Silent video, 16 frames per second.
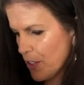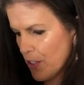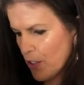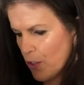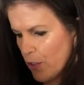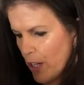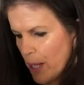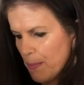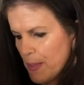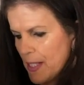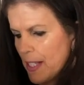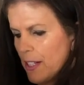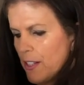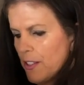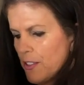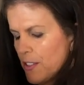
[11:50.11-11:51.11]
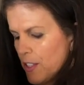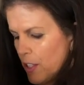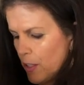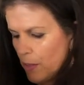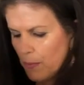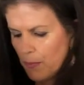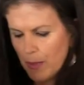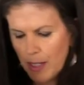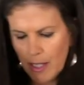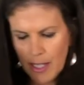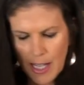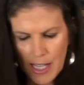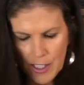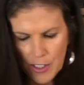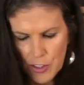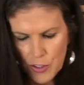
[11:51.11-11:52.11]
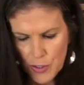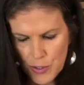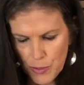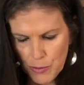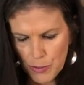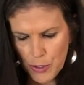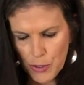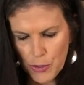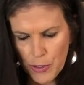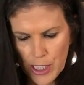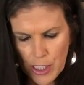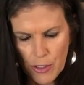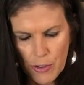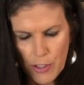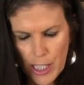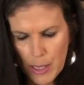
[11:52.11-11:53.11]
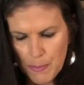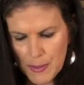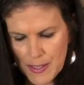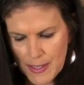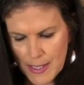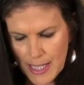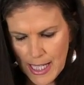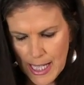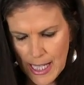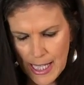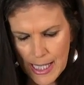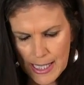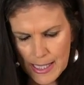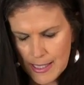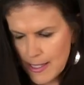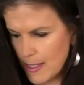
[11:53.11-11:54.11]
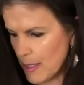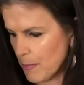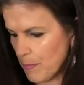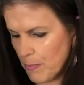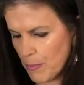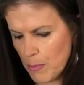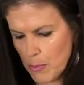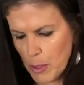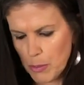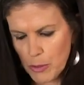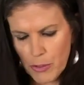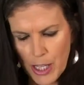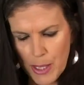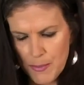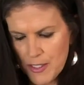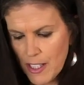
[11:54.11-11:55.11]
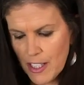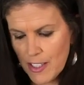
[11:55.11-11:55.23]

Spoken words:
got grapes here, so I could use a few green grapes and some purple grapes.